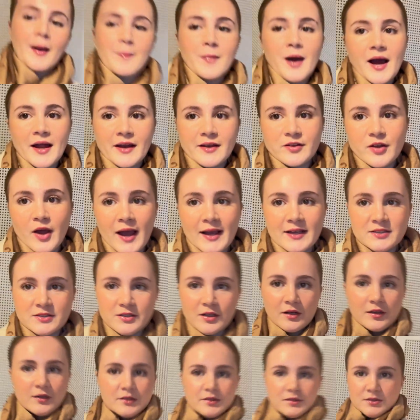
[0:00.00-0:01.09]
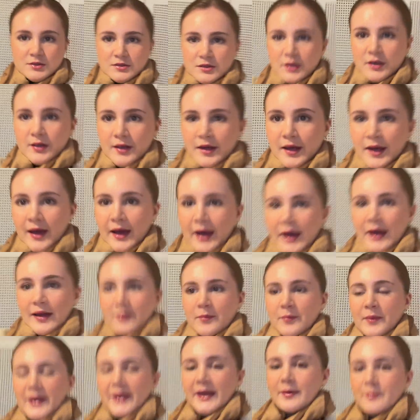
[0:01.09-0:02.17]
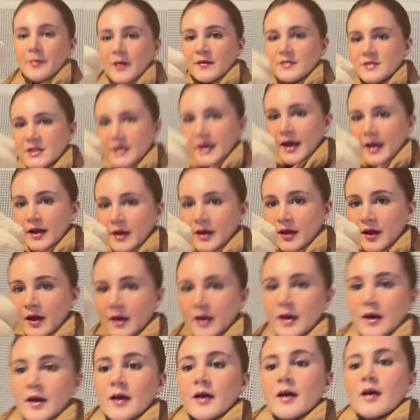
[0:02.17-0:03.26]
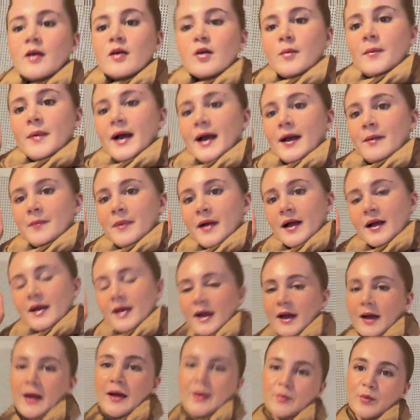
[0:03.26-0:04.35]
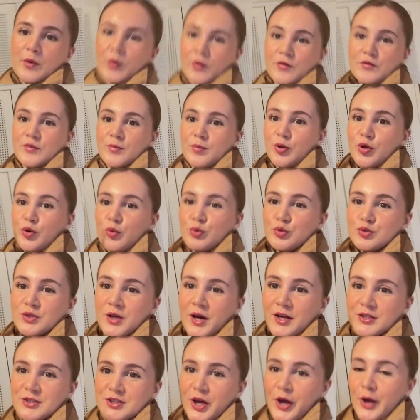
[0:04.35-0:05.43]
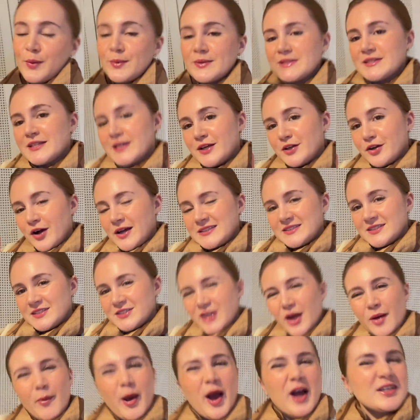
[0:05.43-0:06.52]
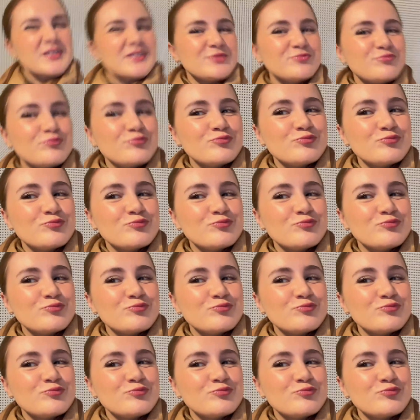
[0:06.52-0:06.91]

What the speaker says: my Nike Dunks and my earmuffs again. Got my handbag and off to Blue Water. So see you guys in Starbucks.